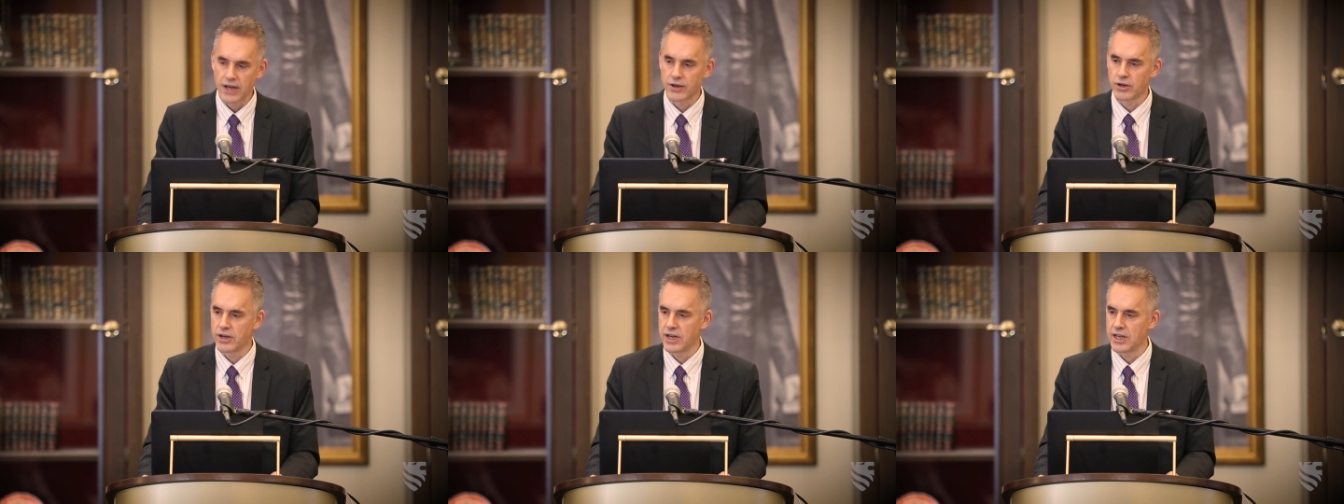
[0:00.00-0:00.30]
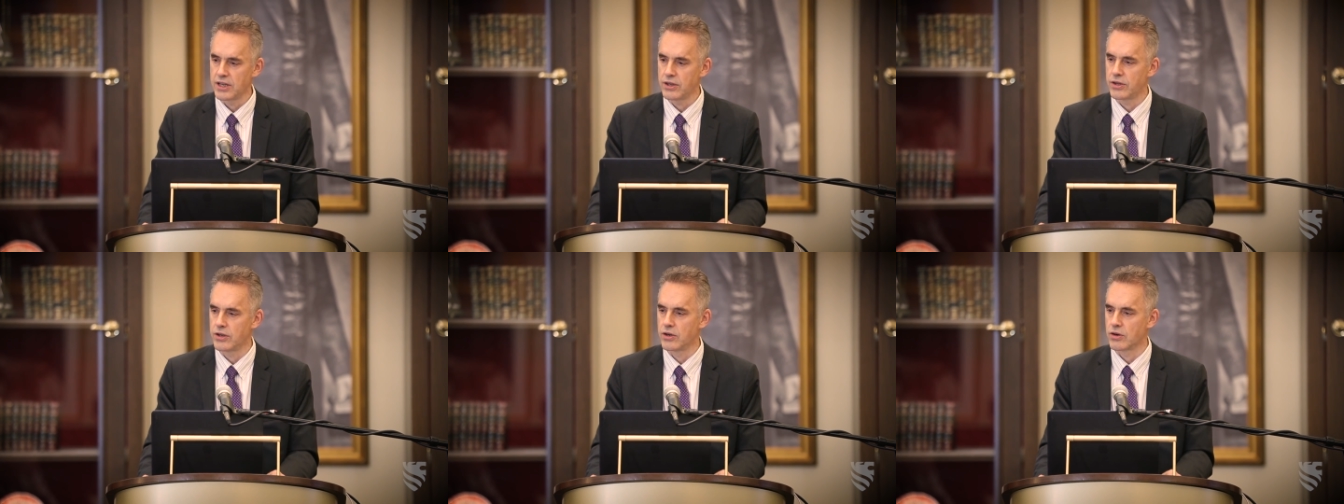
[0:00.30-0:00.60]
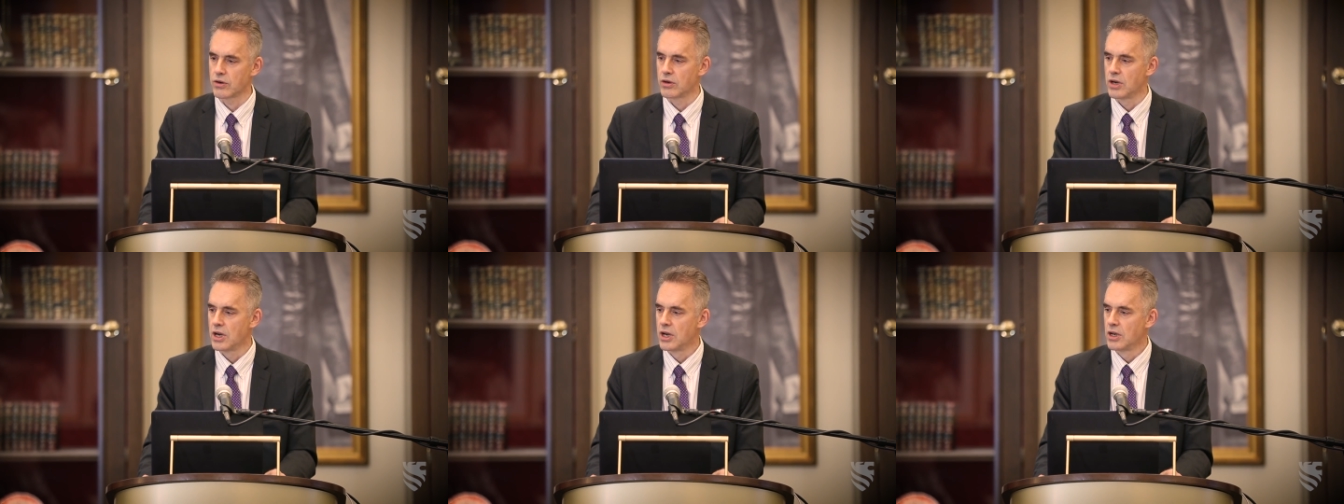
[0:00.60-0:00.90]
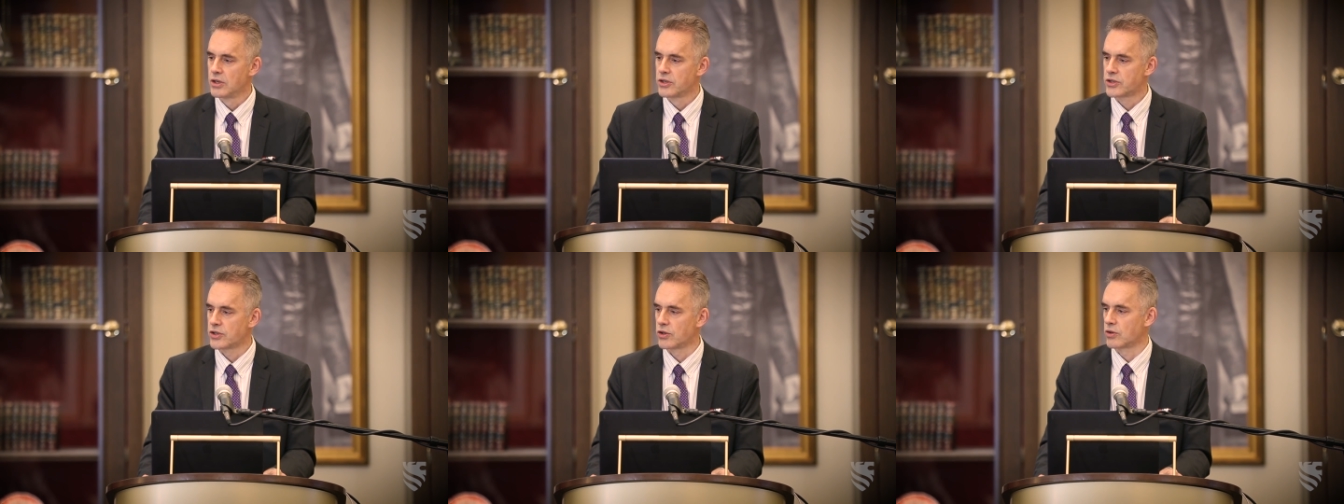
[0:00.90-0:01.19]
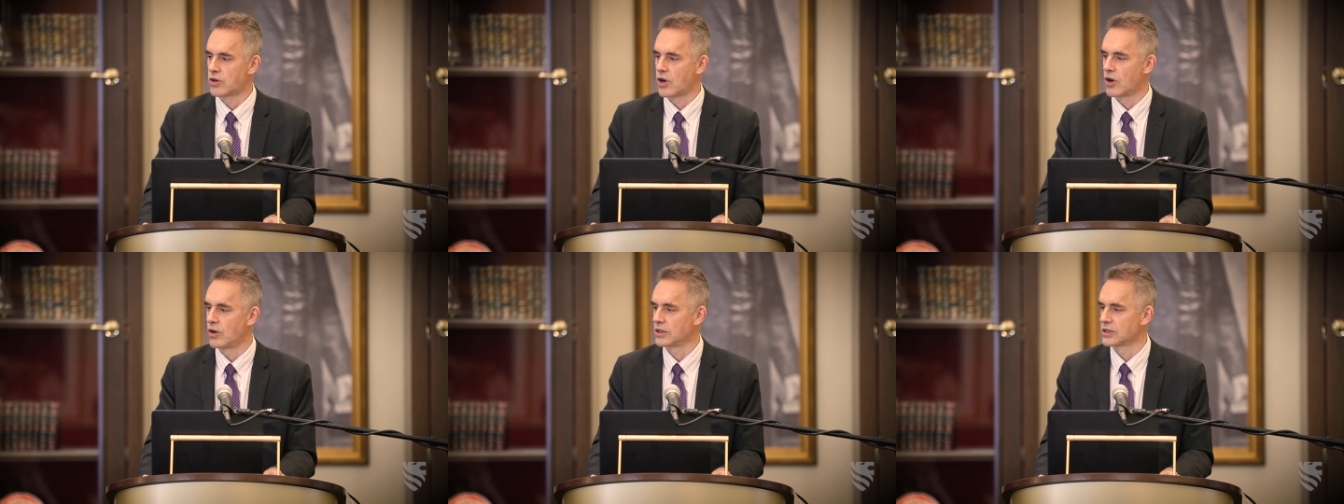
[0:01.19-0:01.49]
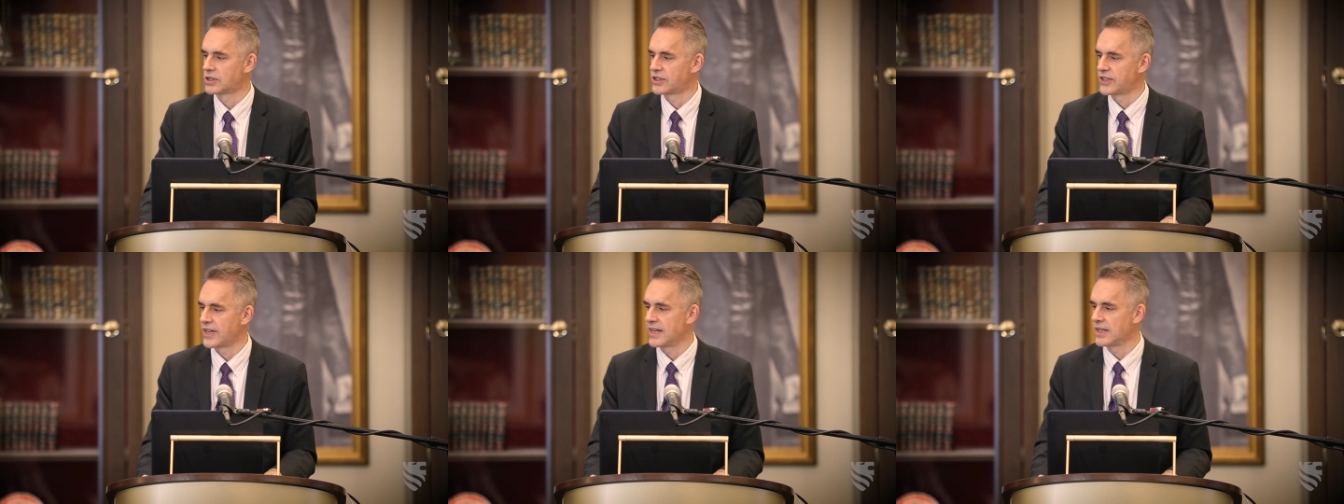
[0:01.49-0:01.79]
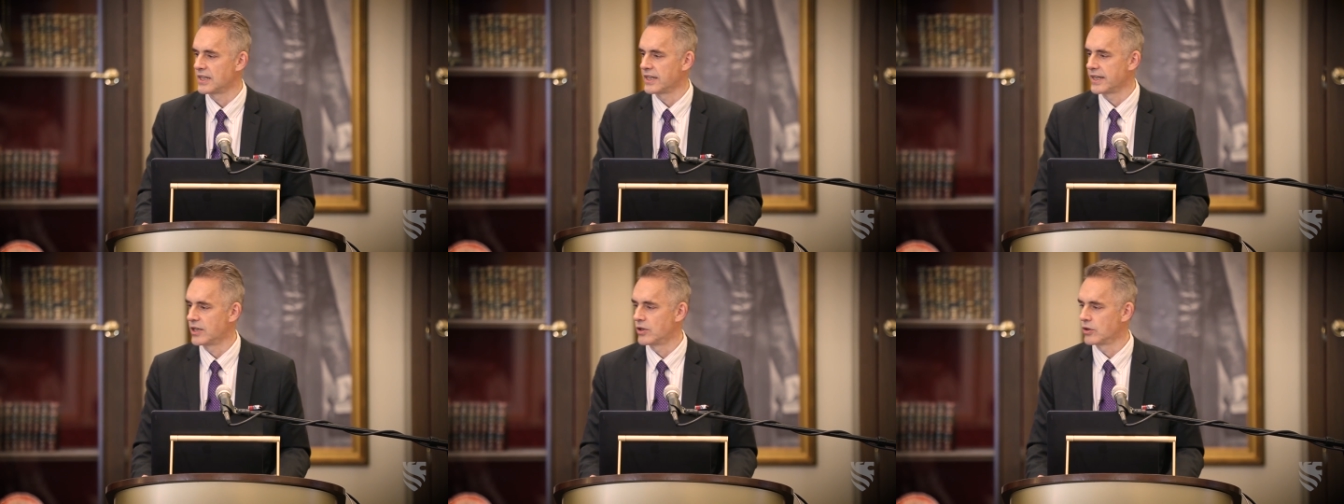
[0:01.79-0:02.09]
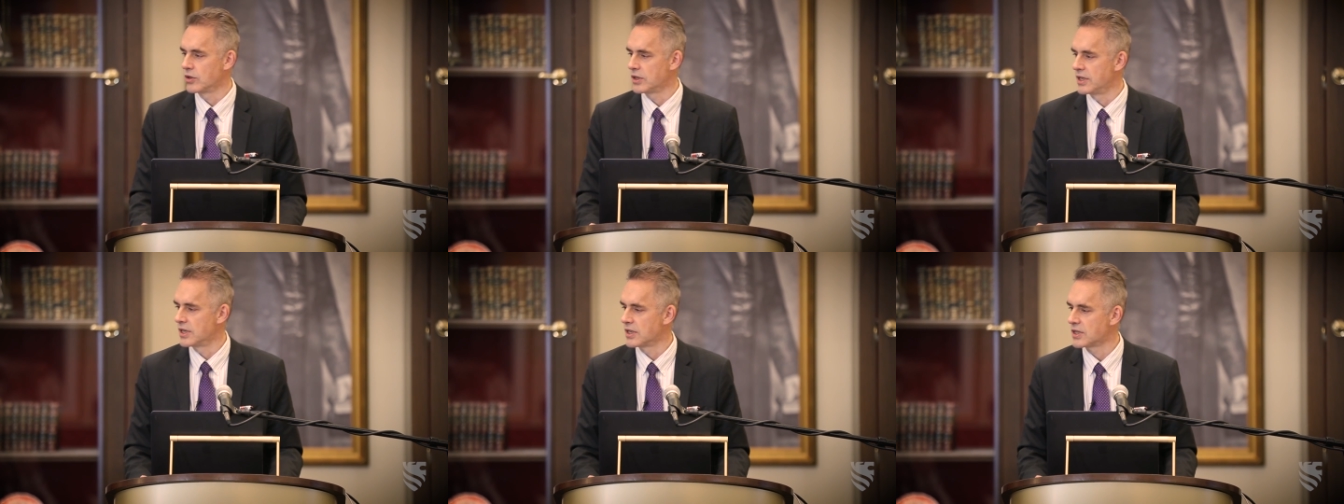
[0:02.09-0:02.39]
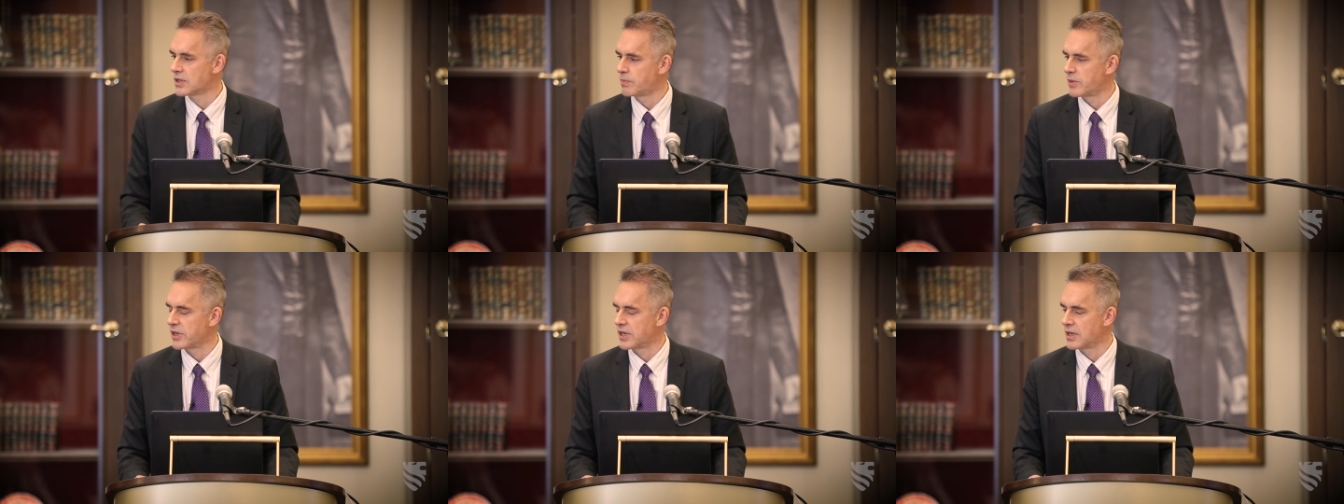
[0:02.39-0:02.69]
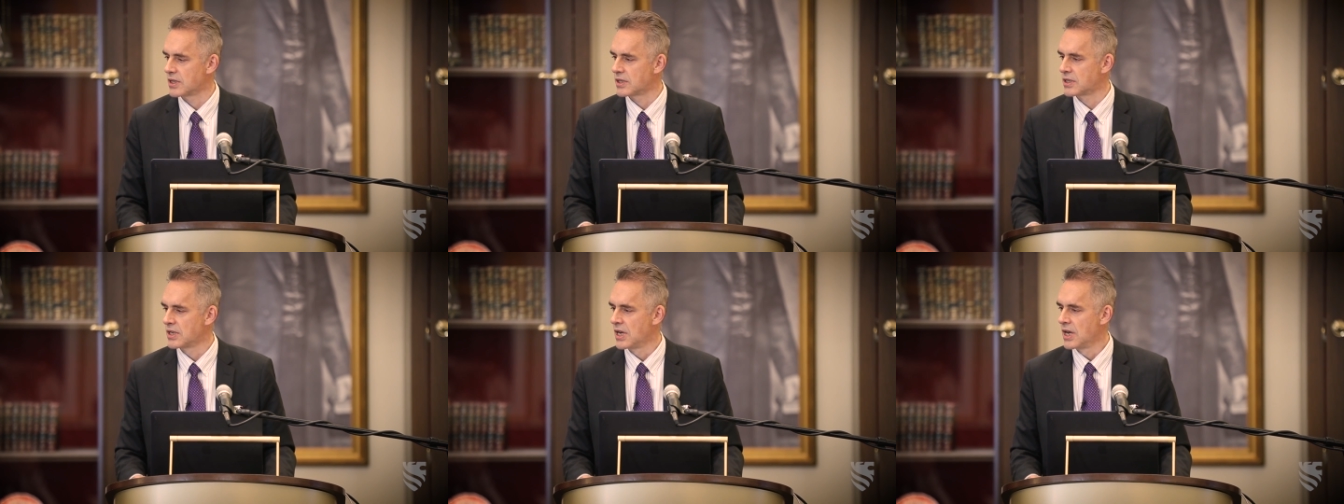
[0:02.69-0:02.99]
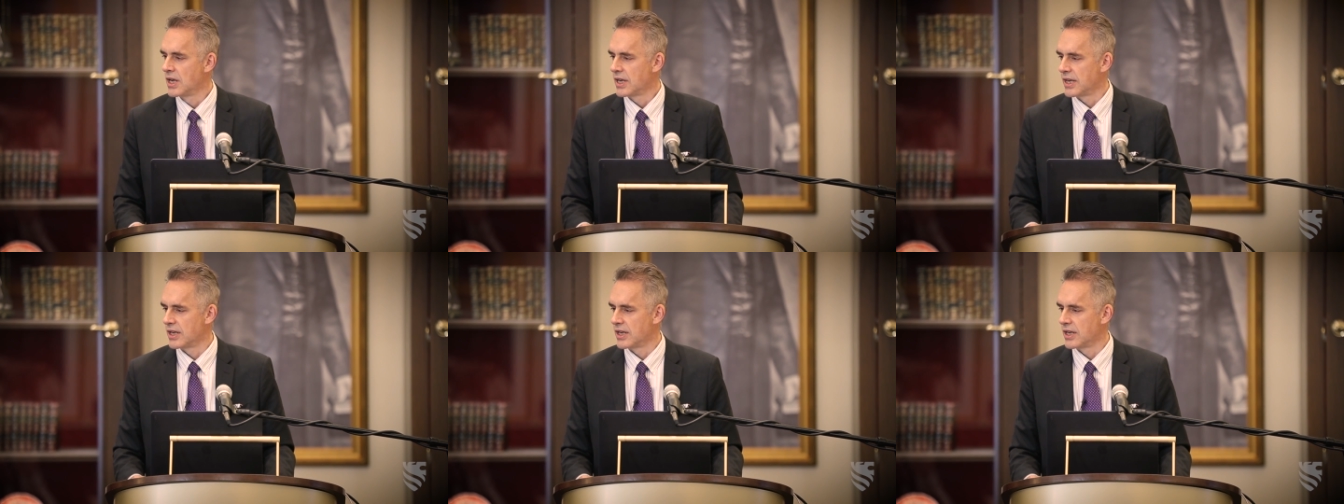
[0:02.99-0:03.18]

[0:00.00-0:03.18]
underneath your so-called saintly goodness, because,